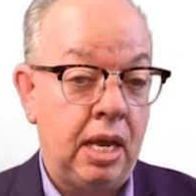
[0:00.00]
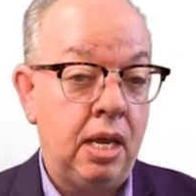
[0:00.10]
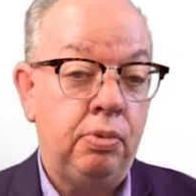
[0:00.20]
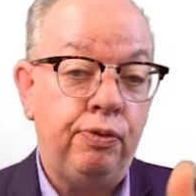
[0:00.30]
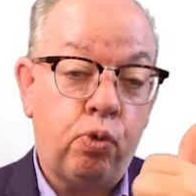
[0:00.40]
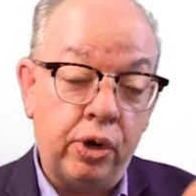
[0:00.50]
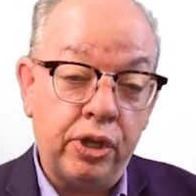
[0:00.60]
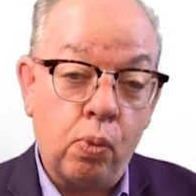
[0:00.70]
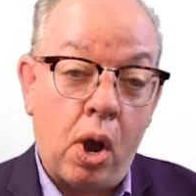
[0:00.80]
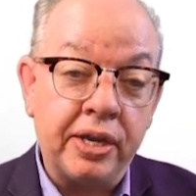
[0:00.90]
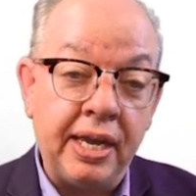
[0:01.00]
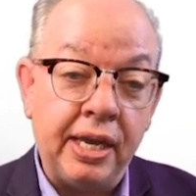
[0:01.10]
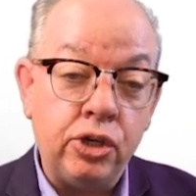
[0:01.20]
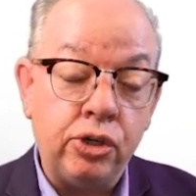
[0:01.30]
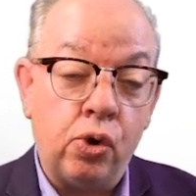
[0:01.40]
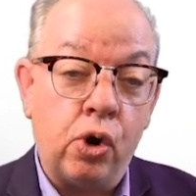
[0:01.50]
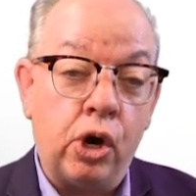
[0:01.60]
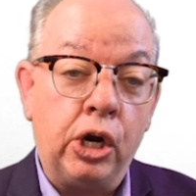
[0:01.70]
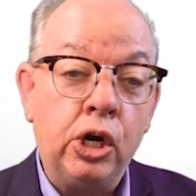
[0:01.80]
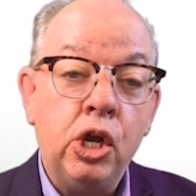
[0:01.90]
Before they're walking in your
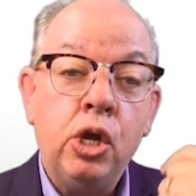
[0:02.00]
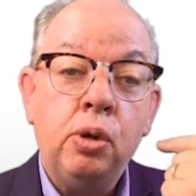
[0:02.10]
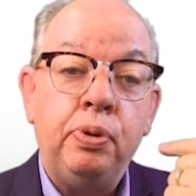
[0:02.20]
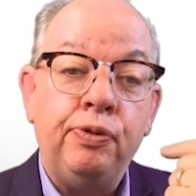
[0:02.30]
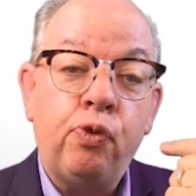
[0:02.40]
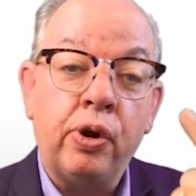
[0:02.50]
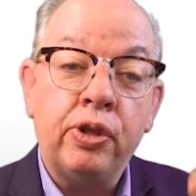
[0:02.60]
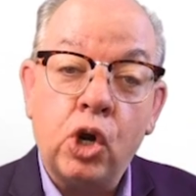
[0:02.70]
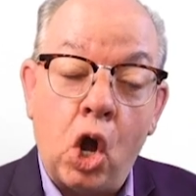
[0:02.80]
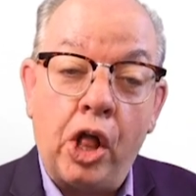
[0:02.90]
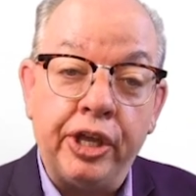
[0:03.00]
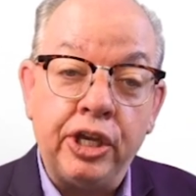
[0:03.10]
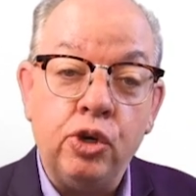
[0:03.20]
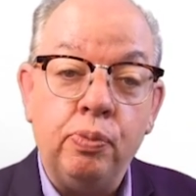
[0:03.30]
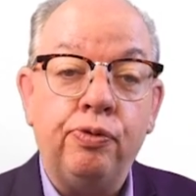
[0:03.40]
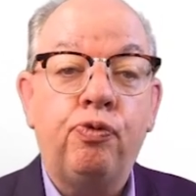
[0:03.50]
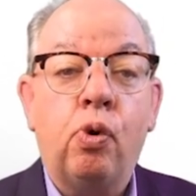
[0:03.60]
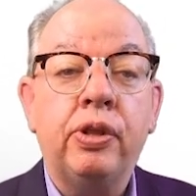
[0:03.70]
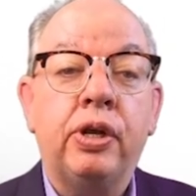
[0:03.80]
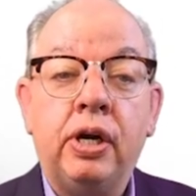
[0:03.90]
door, before they're calling you,
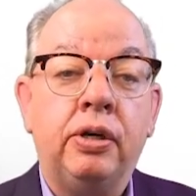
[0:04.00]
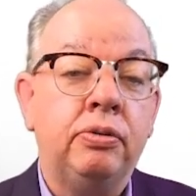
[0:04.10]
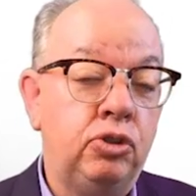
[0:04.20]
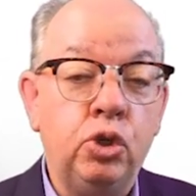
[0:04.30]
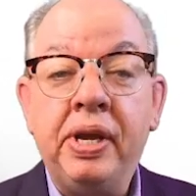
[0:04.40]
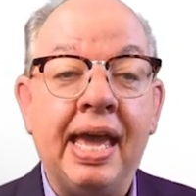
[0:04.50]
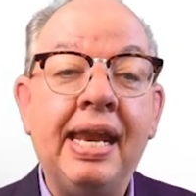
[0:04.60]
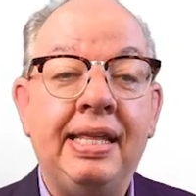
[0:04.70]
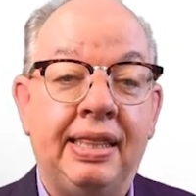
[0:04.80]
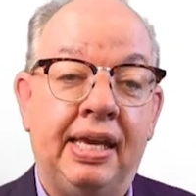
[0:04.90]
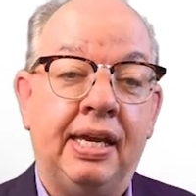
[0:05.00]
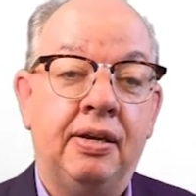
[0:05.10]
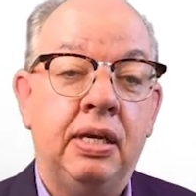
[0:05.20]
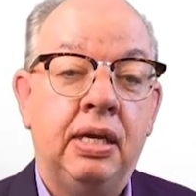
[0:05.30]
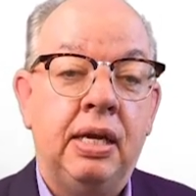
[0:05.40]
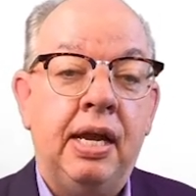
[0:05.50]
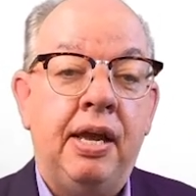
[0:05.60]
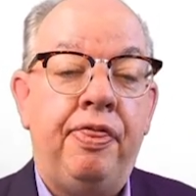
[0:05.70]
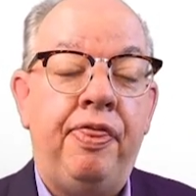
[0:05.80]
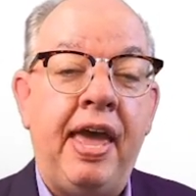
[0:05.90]
before they're doing anything,
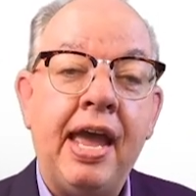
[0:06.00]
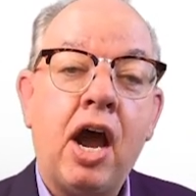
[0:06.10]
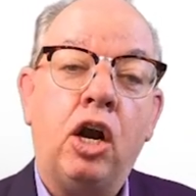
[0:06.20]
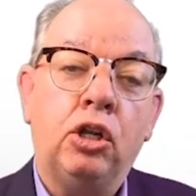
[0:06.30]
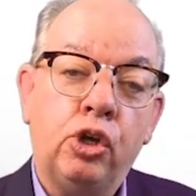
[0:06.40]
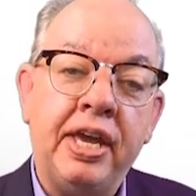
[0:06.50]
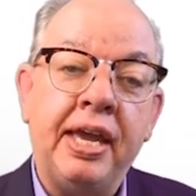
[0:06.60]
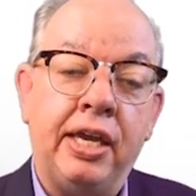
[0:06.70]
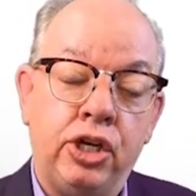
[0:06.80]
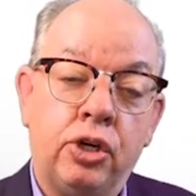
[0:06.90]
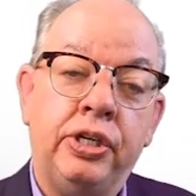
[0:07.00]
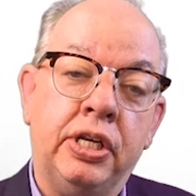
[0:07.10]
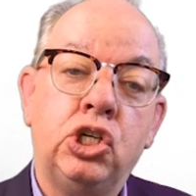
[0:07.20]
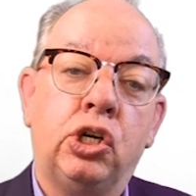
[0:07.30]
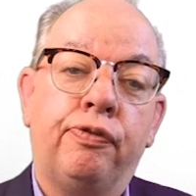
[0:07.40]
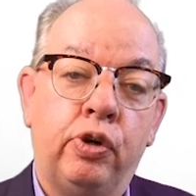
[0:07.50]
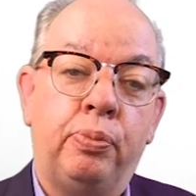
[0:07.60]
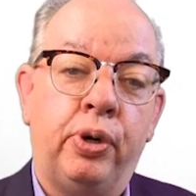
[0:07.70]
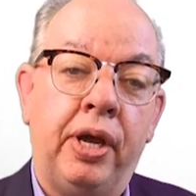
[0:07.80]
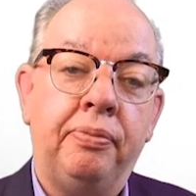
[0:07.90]
they are looking at your digital
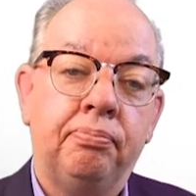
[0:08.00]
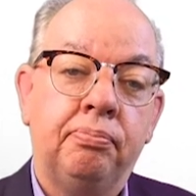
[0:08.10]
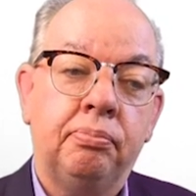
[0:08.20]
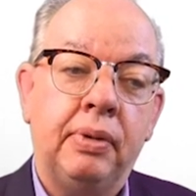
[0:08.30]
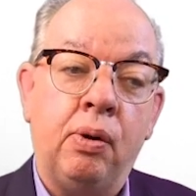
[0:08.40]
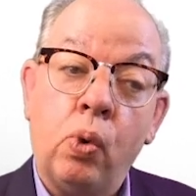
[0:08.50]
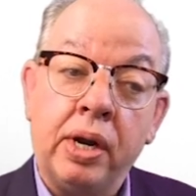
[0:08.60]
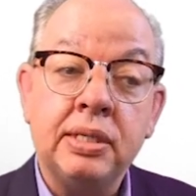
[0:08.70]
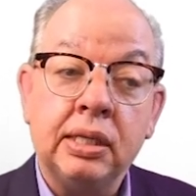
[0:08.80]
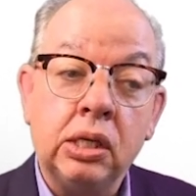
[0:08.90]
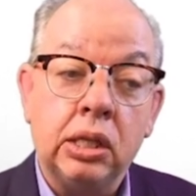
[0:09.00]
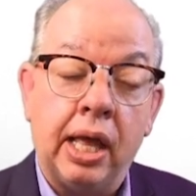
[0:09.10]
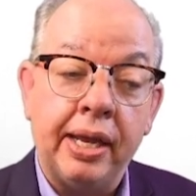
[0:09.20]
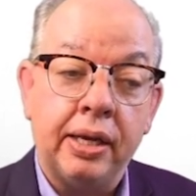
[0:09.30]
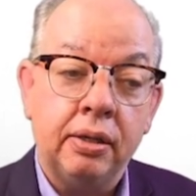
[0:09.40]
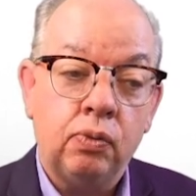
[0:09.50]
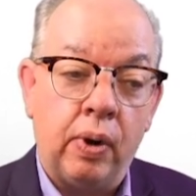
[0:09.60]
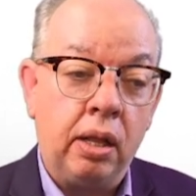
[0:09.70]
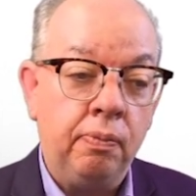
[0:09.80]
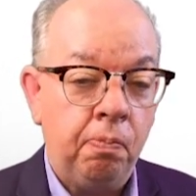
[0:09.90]
footprint. And what does it look like?
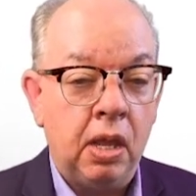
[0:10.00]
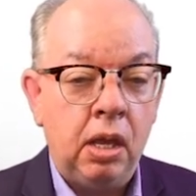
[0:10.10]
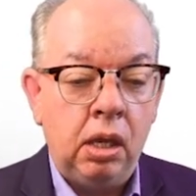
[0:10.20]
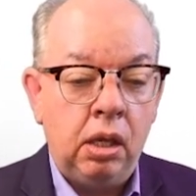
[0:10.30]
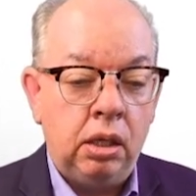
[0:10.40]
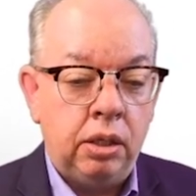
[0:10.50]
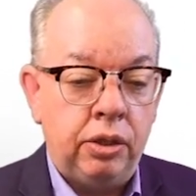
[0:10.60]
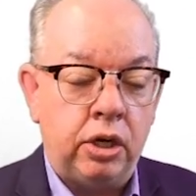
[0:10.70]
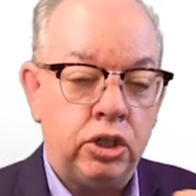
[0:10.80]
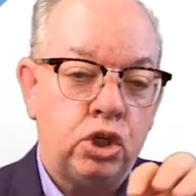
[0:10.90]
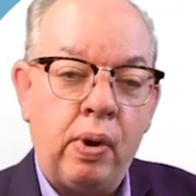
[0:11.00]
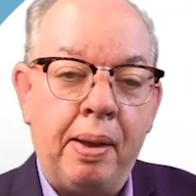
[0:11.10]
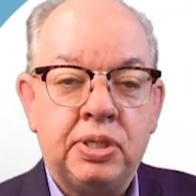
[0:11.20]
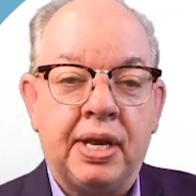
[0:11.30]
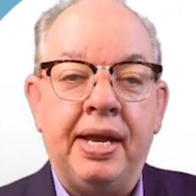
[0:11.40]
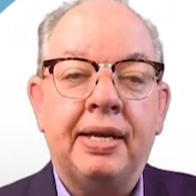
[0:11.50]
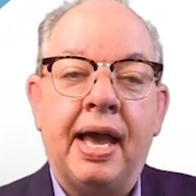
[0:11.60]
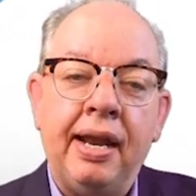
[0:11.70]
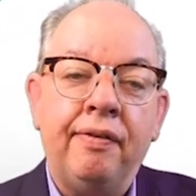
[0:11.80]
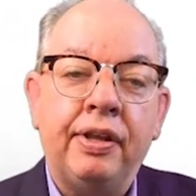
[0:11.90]
Well, there's your website,
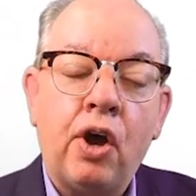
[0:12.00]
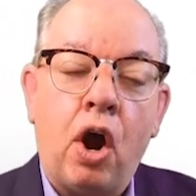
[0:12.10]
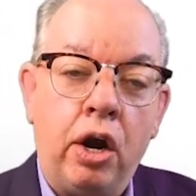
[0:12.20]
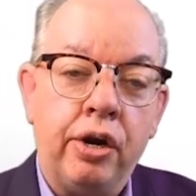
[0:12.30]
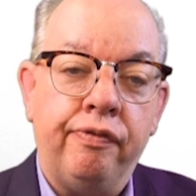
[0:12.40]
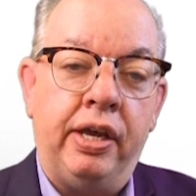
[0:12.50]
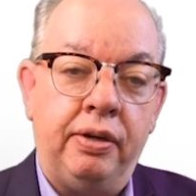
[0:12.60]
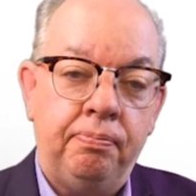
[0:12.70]
kind of at the heart of it.